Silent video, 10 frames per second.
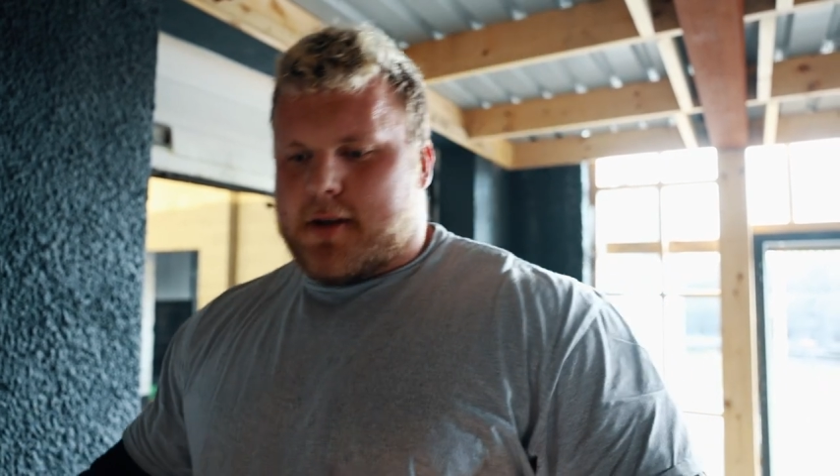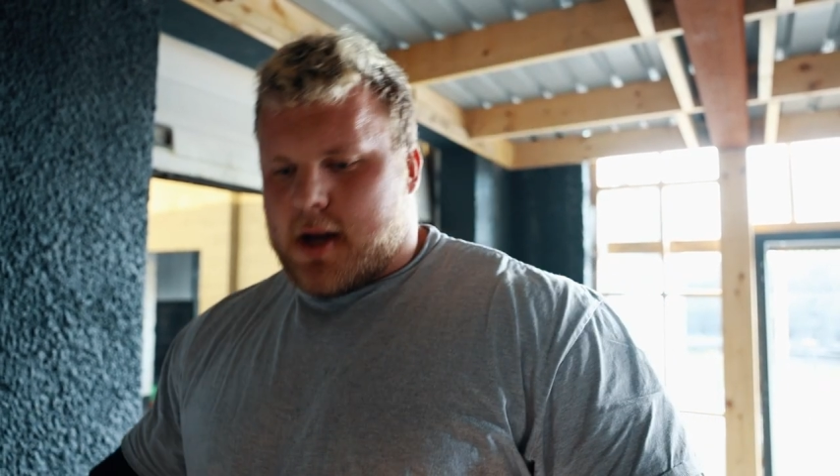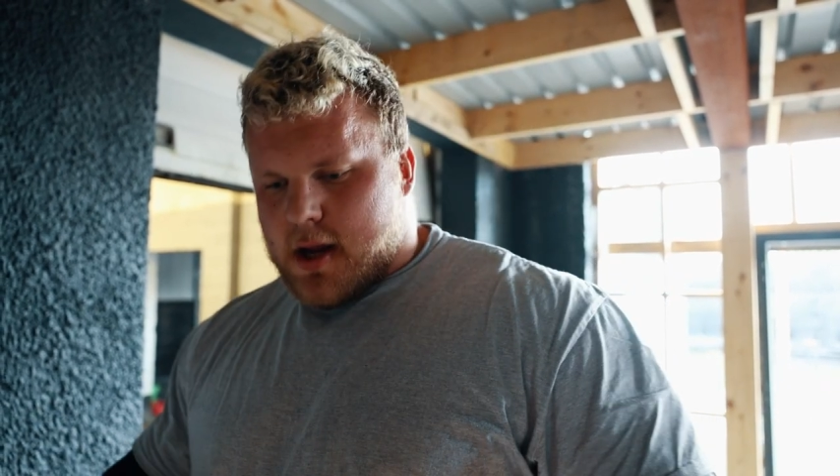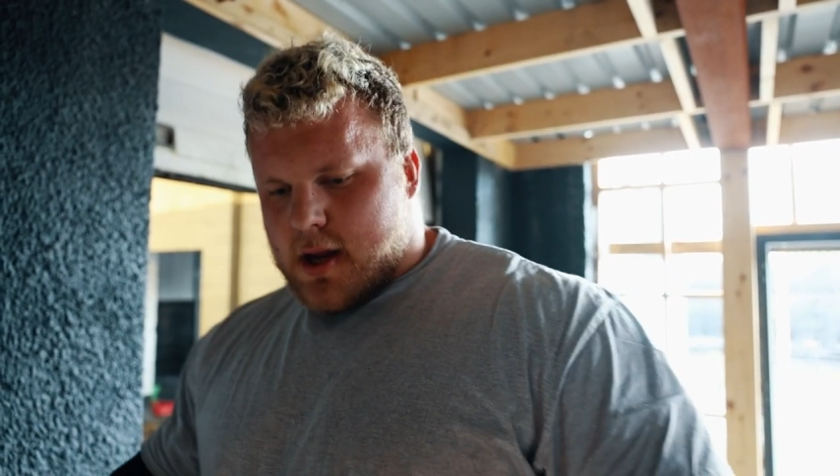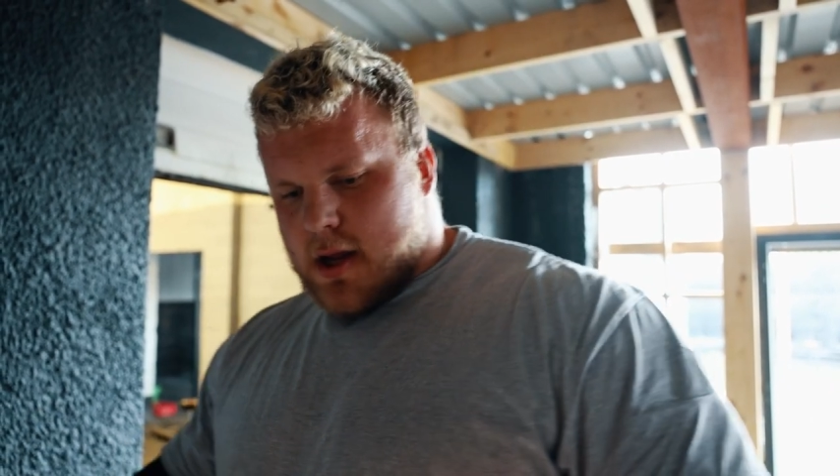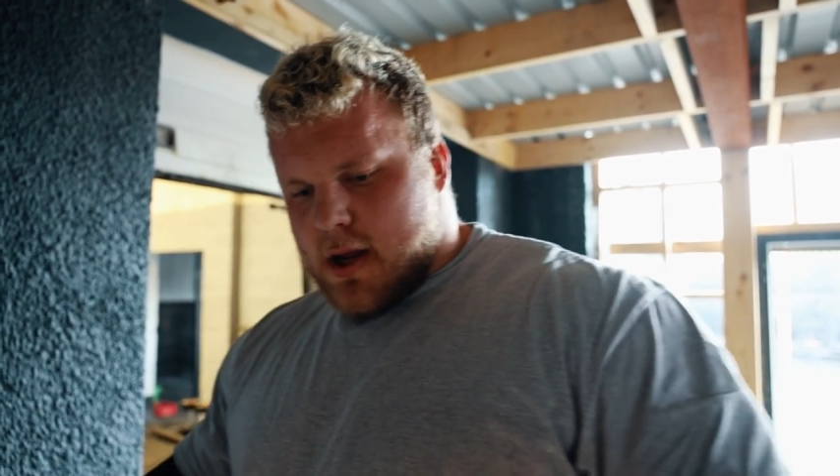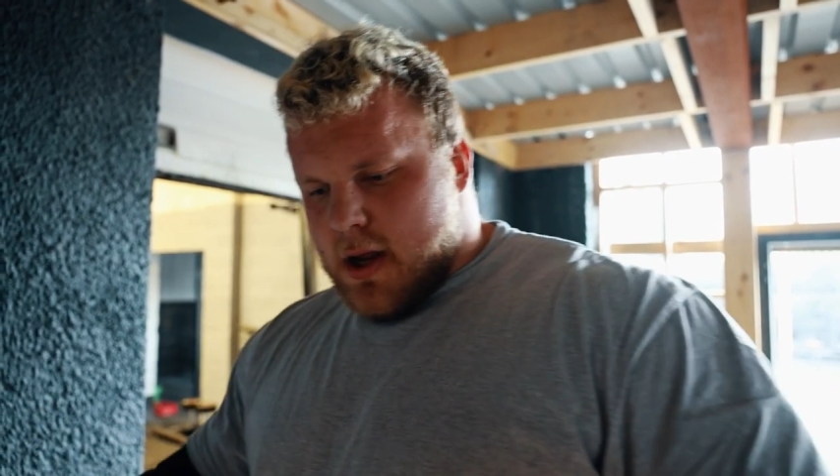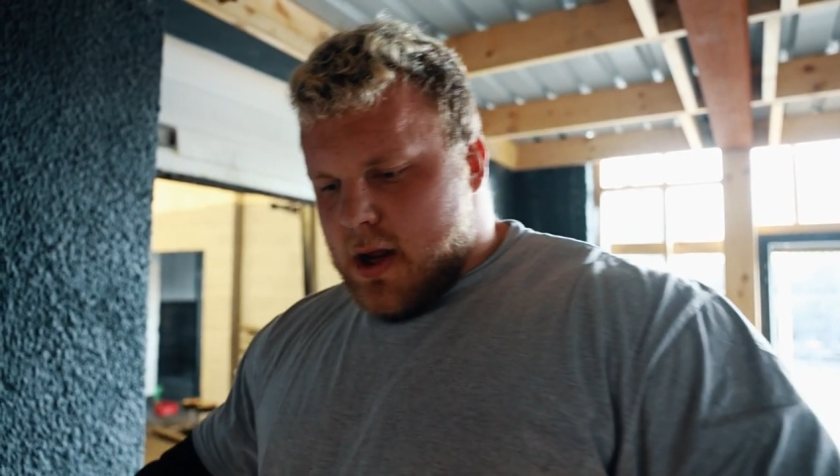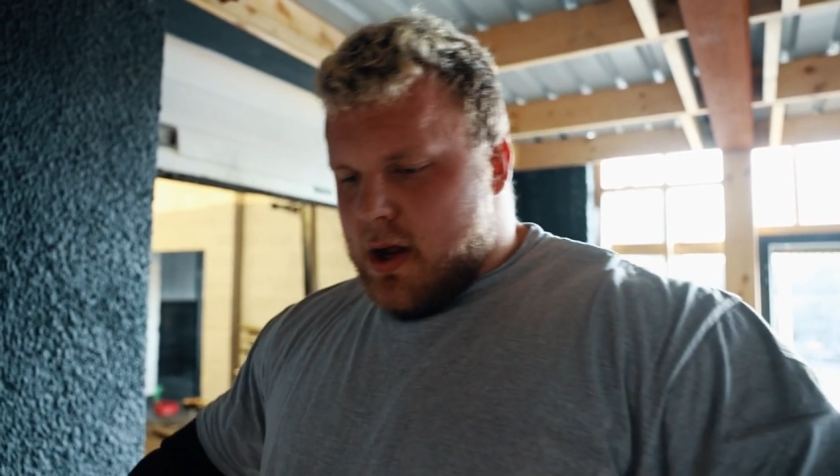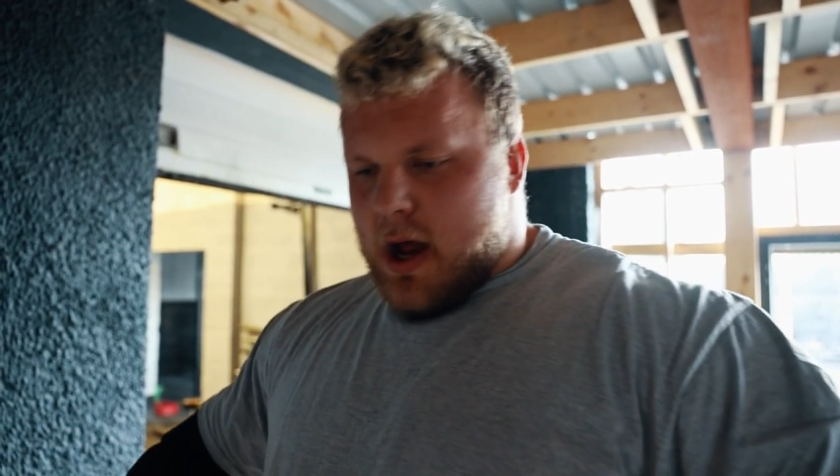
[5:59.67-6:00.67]

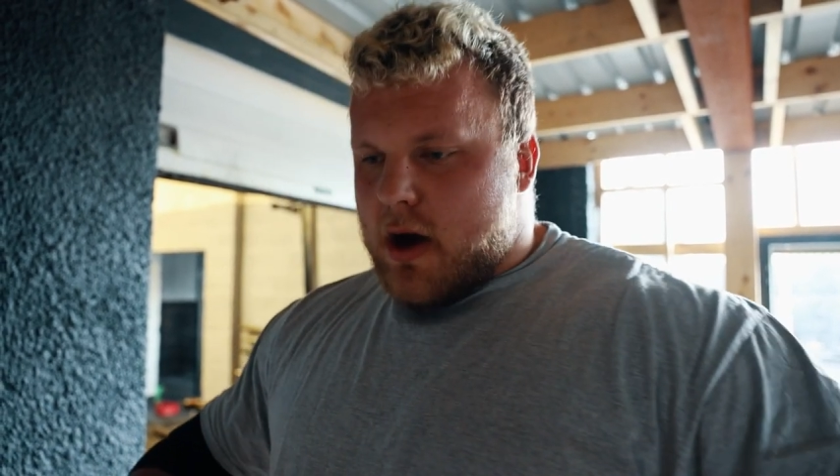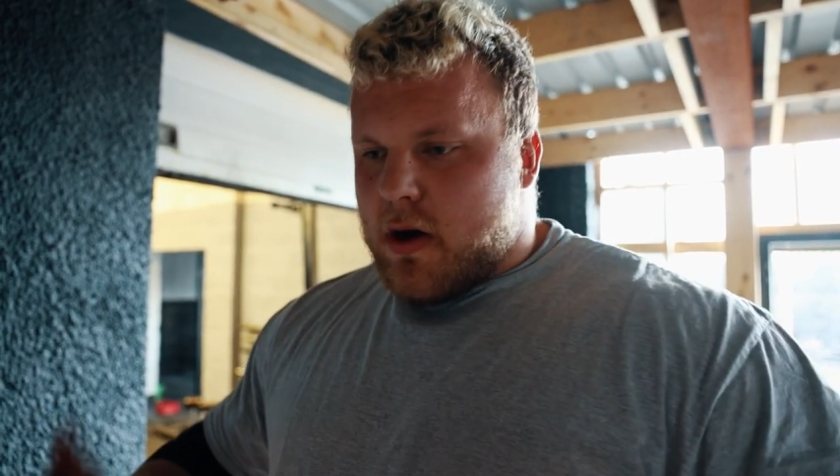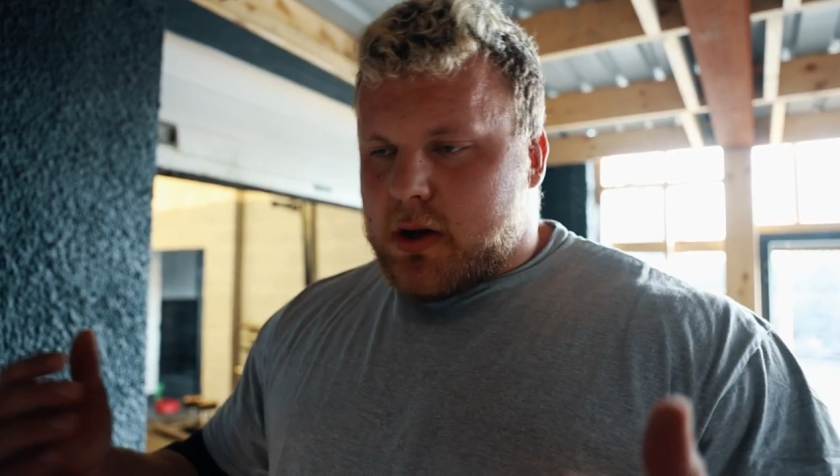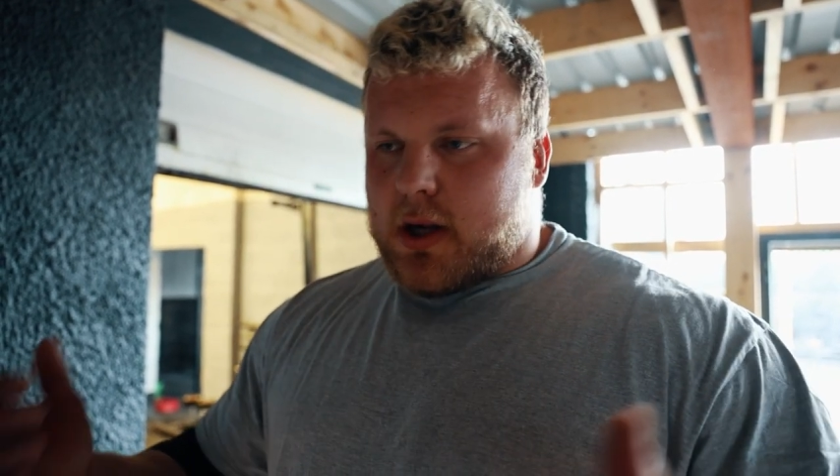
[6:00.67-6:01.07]
I don't know.